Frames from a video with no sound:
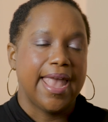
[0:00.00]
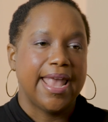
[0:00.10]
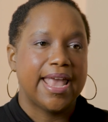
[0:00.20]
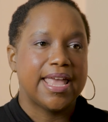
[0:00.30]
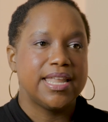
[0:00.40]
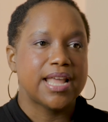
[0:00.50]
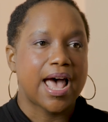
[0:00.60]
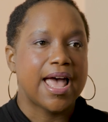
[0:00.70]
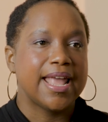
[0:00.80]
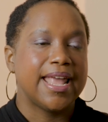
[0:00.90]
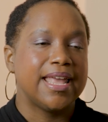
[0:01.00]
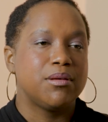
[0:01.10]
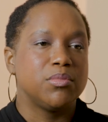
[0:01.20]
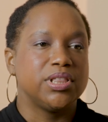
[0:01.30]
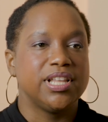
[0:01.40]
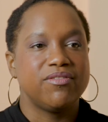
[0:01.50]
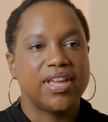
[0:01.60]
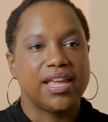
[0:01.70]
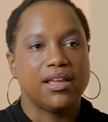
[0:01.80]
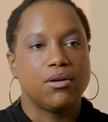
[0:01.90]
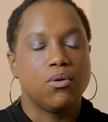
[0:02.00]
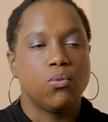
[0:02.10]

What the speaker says: And I am living